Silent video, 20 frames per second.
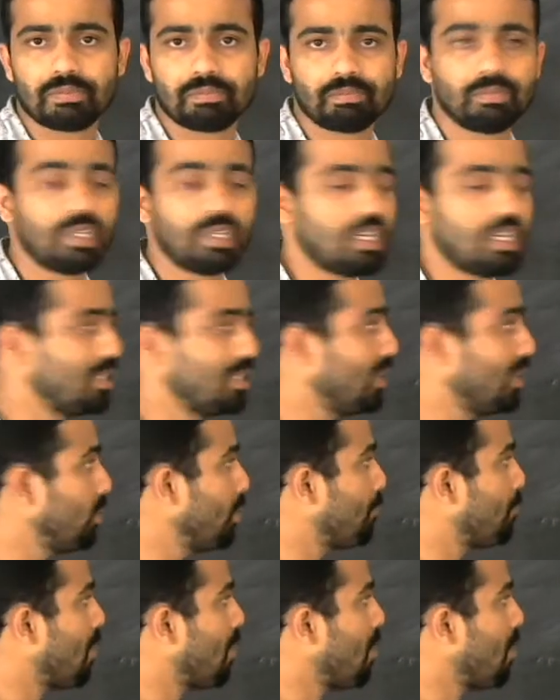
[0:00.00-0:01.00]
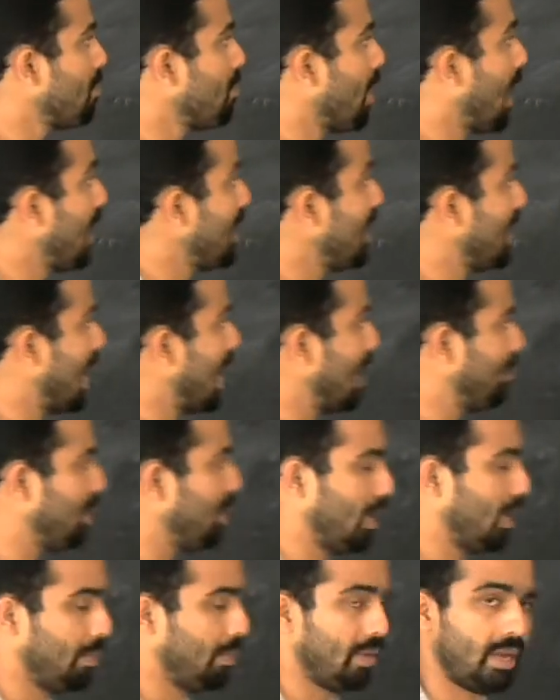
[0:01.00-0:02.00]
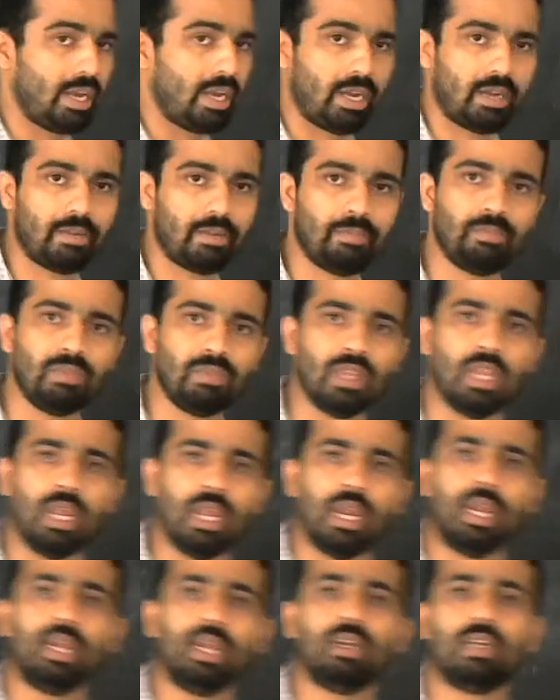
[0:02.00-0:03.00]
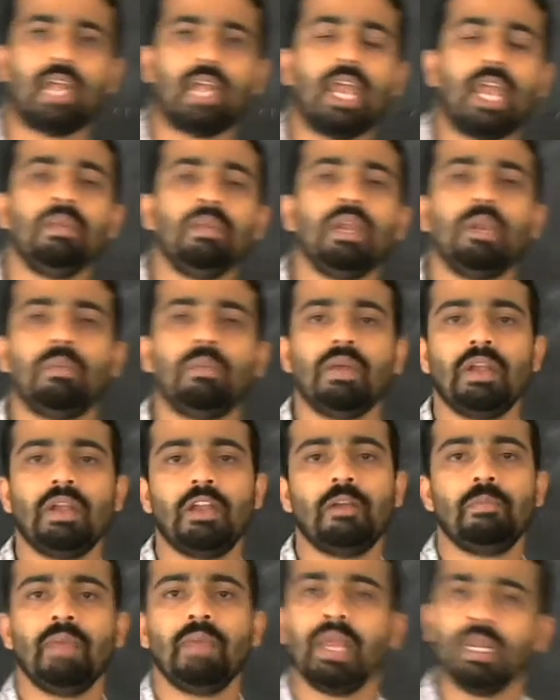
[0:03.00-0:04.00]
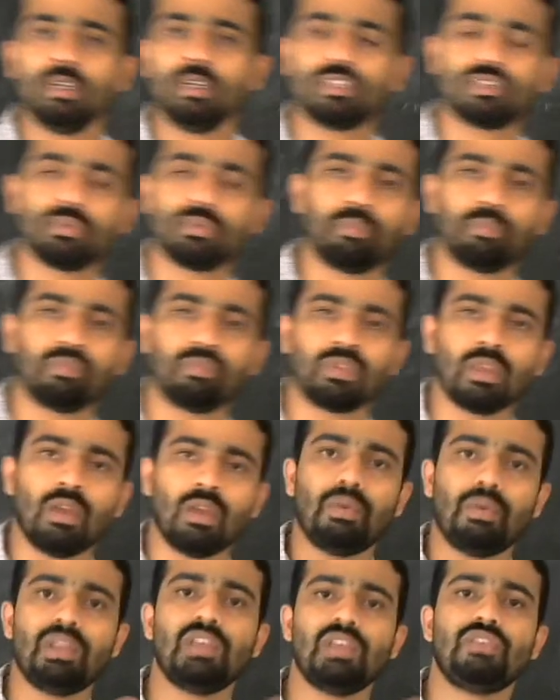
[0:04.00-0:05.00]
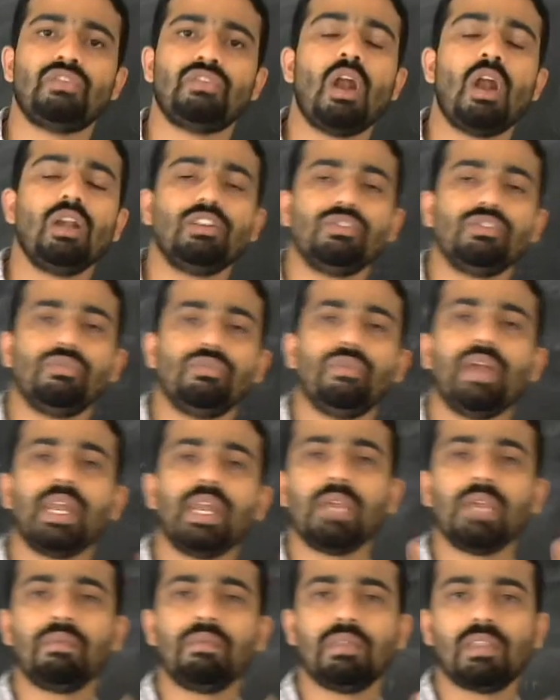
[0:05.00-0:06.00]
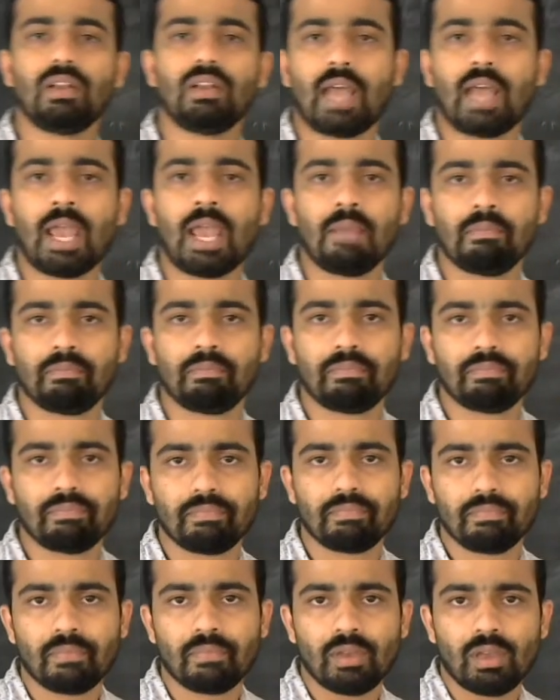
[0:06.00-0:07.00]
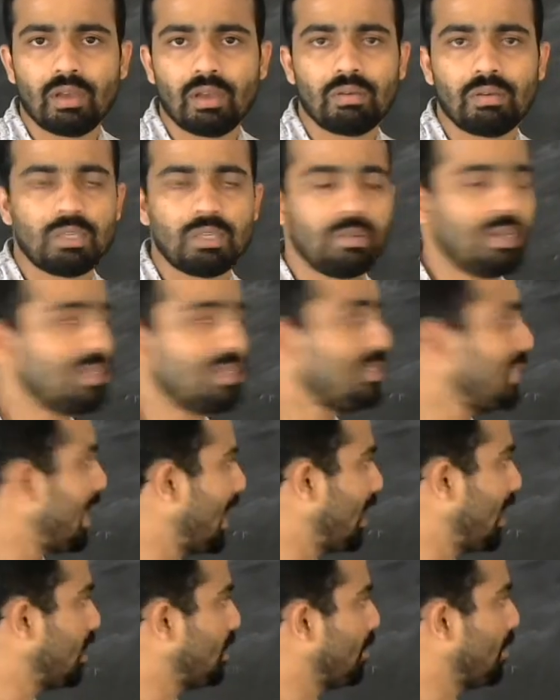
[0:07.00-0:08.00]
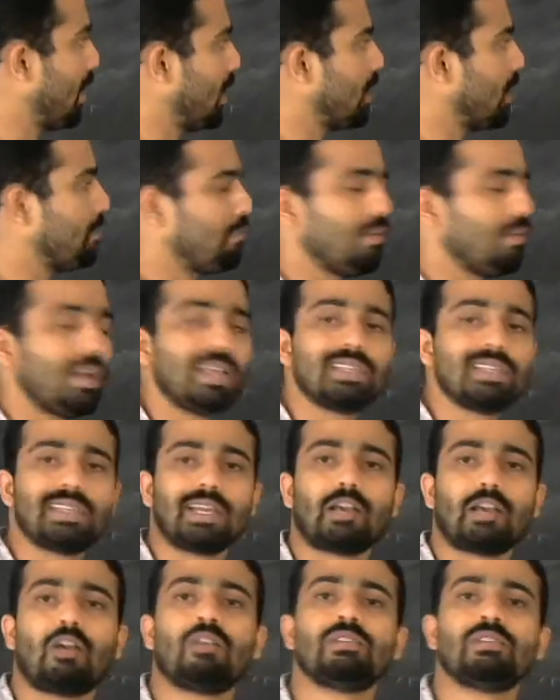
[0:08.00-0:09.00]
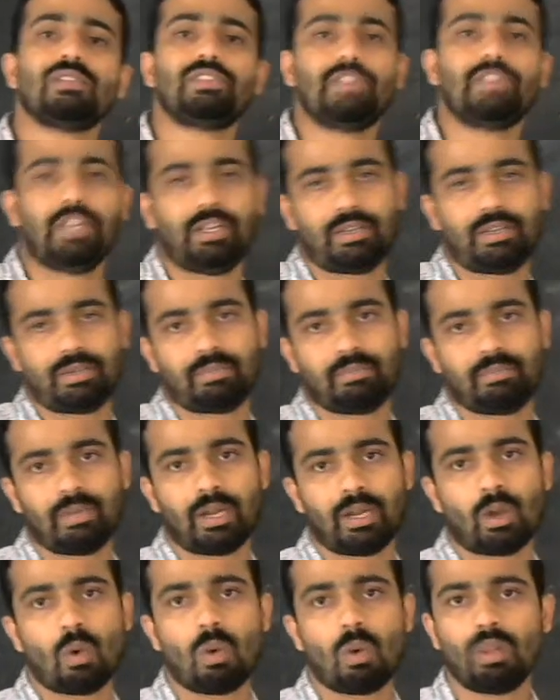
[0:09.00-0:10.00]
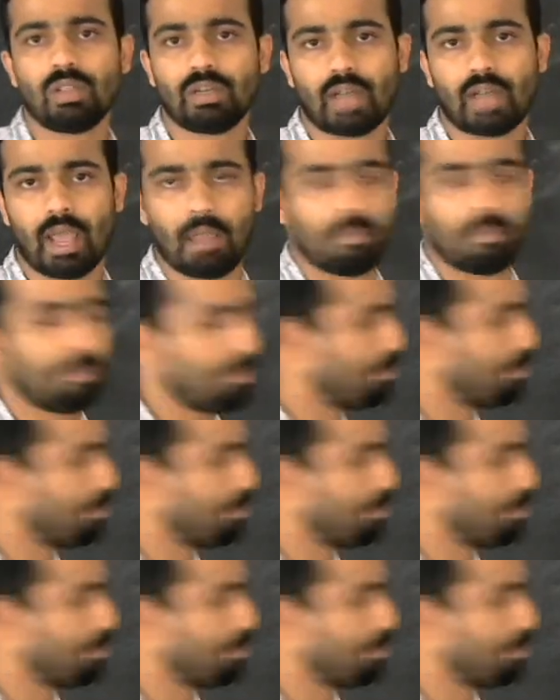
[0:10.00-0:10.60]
It is uniform and time independent. Time independent means which is not varying with the time, which means that the magnetic field is a constant at all the time.